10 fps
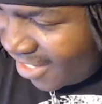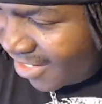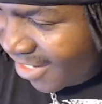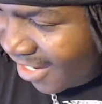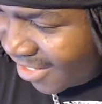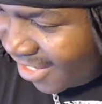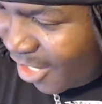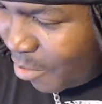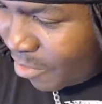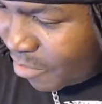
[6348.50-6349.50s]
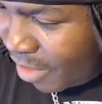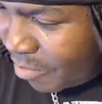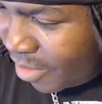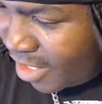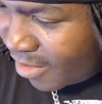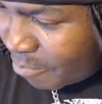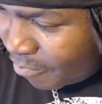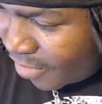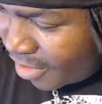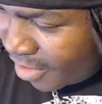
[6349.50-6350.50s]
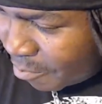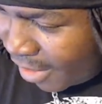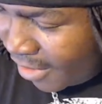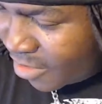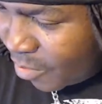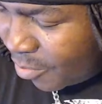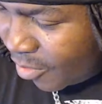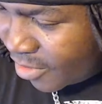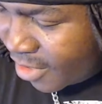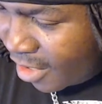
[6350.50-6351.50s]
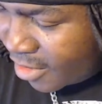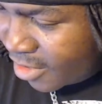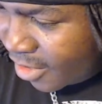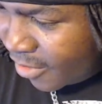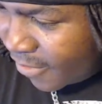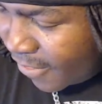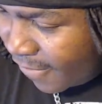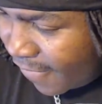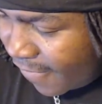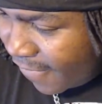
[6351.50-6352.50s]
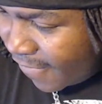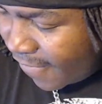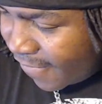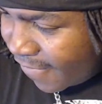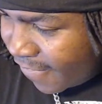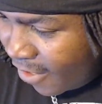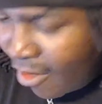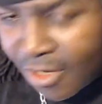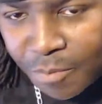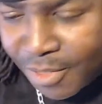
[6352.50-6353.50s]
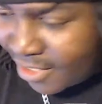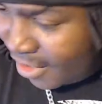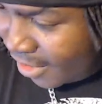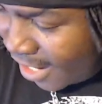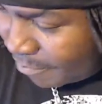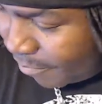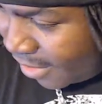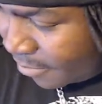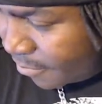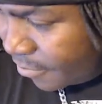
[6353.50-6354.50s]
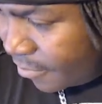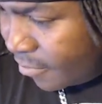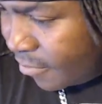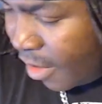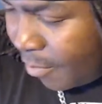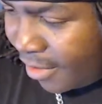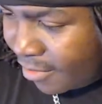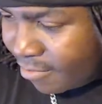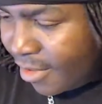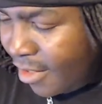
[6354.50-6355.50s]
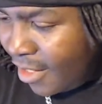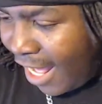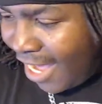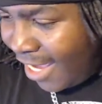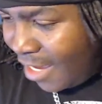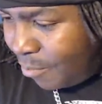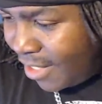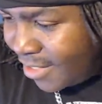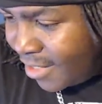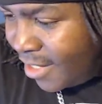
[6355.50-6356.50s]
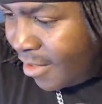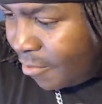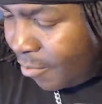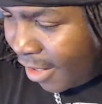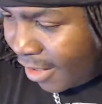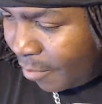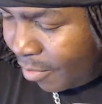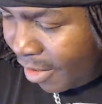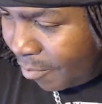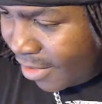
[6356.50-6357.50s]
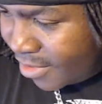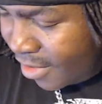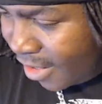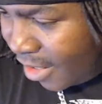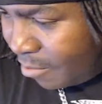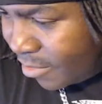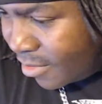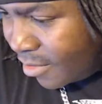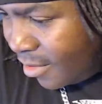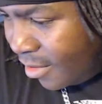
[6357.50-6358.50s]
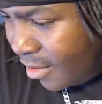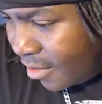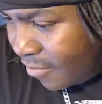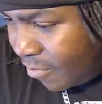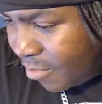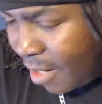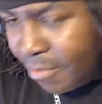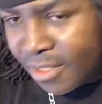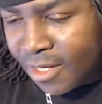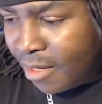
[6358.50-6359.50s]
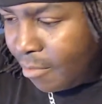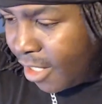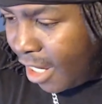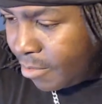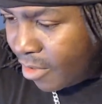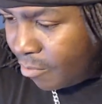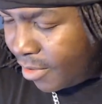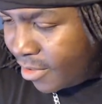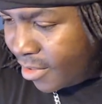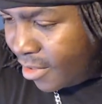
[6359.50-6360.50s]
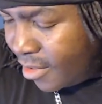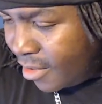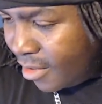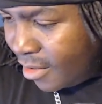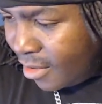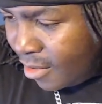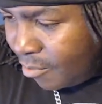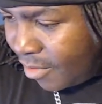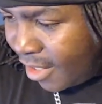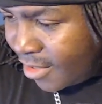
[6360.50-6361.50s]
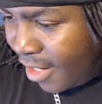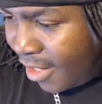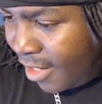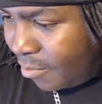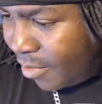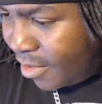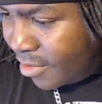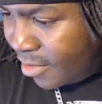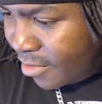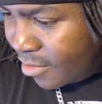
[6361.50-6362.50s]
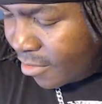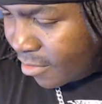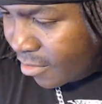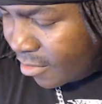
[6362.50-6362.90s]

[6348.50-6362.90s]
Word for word: not games. Maybe Minesweeper and Solitaire. Oh, you're missing a lot, man. I mean, I hate PC, but I like playing PC games from time to time or games on PC, but I, I hate PCs.